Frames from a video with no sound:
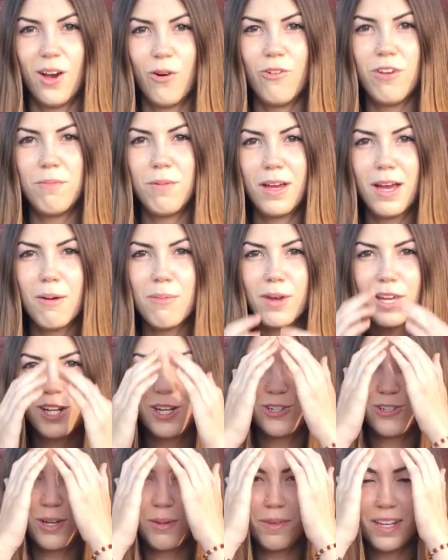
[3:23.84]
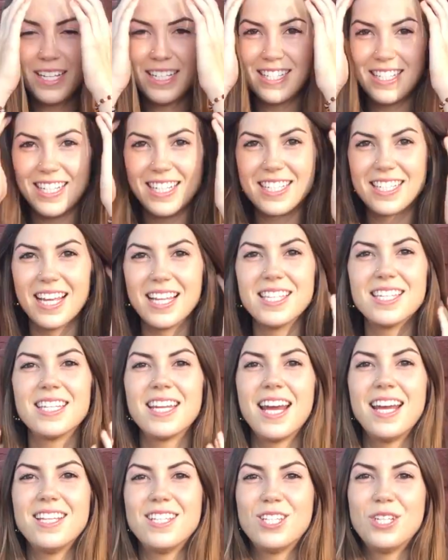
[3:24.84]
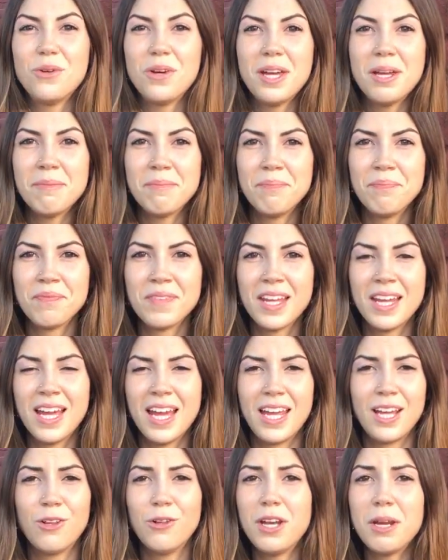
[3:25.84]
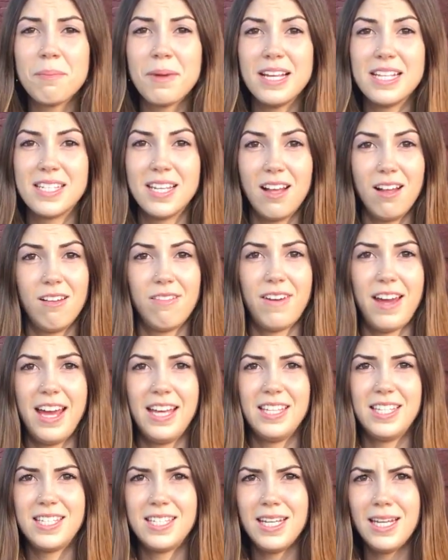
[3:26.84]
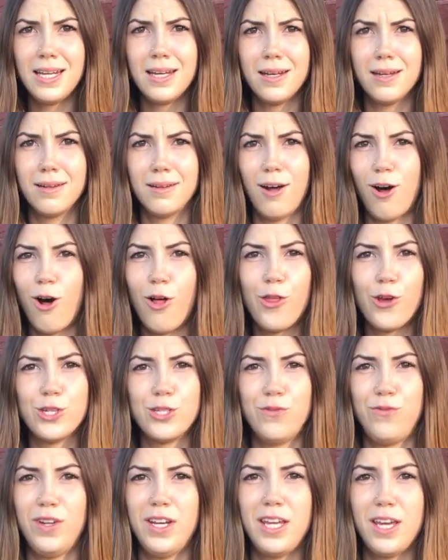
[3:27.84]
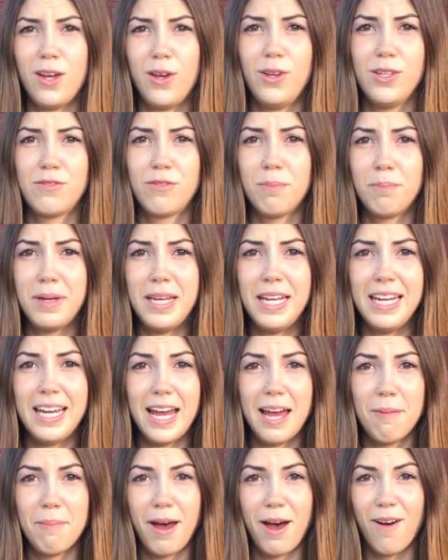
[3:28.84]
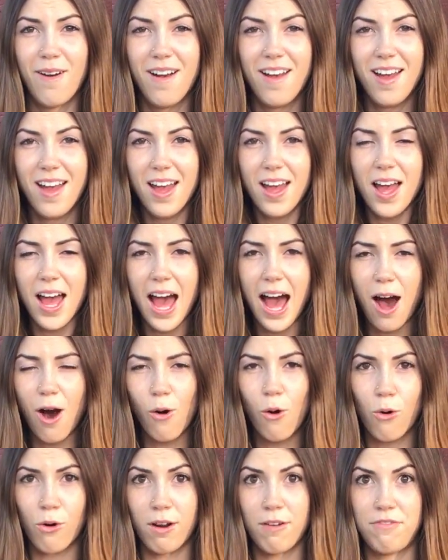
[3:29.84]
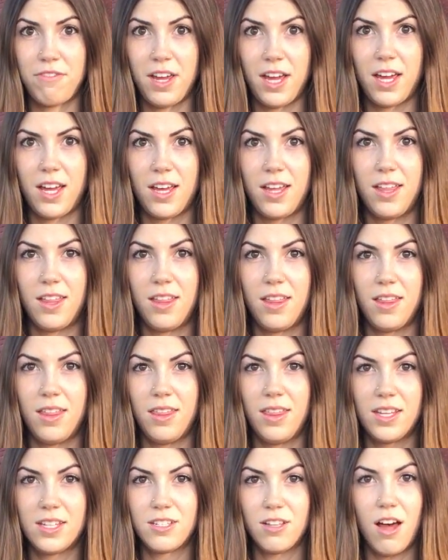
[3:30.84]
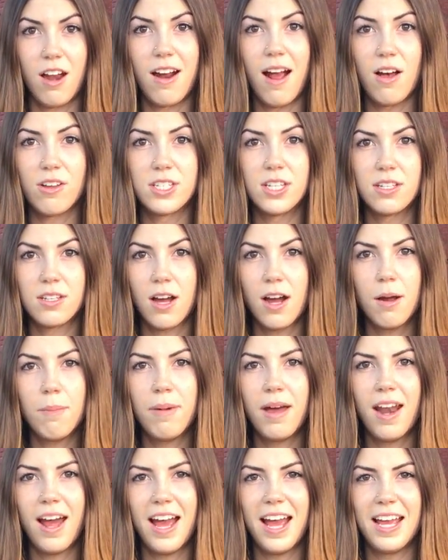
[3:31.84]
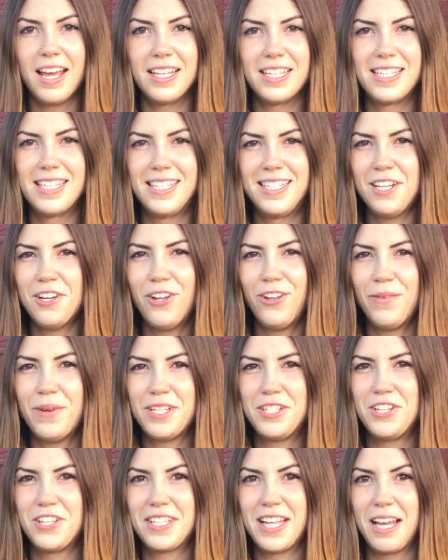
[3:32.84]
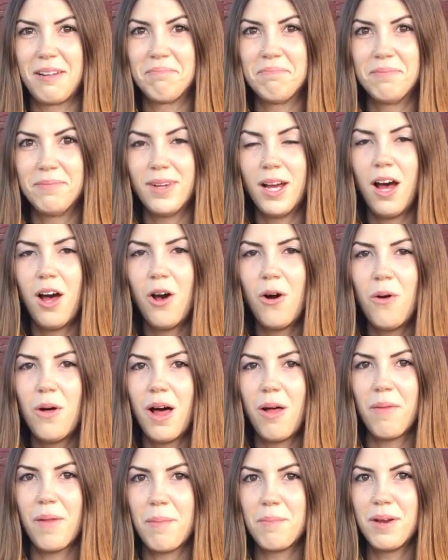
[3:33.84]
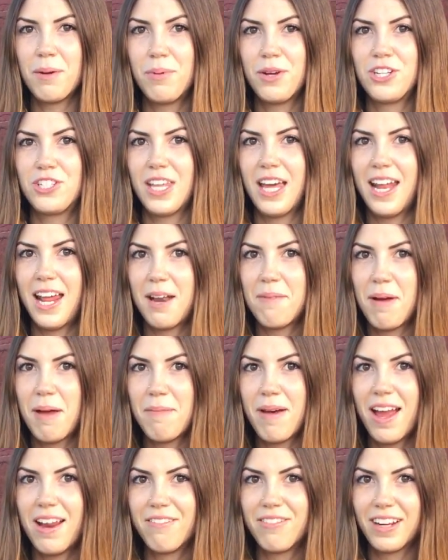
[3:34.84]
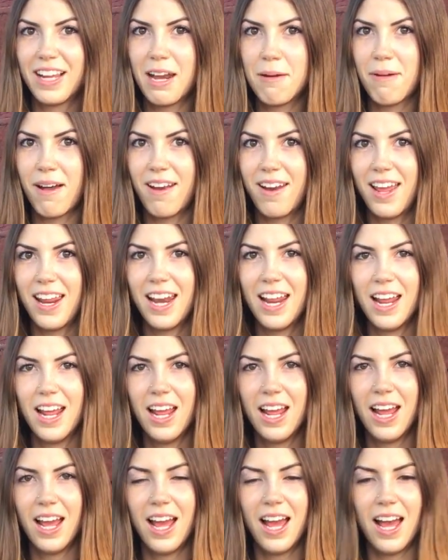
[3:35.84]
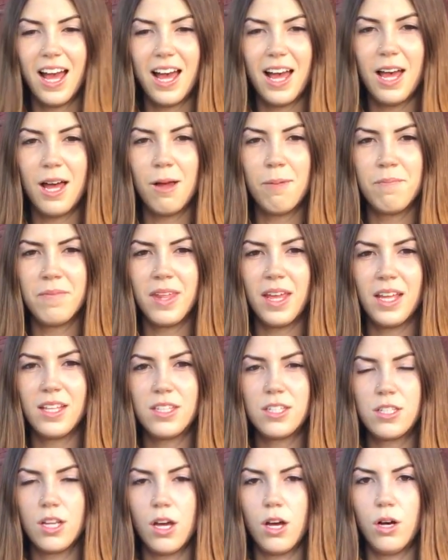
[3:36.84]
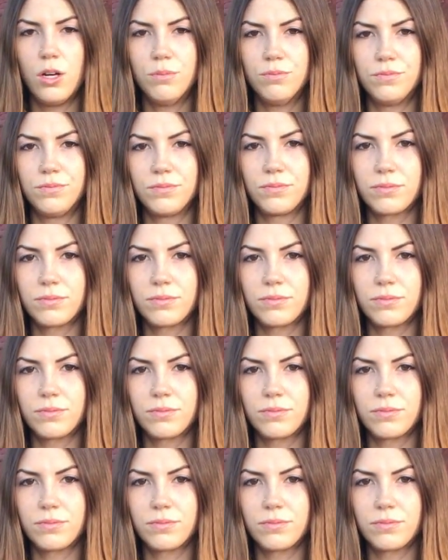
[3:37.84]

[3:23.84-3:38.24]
we've become extremely desensitized to it, including myself. I had seen all those videos from PETA about how horrific the slaughterhouses are, but I still was just like, oh, well, I'm gonna push that out of my mind, forget about it. Um, and so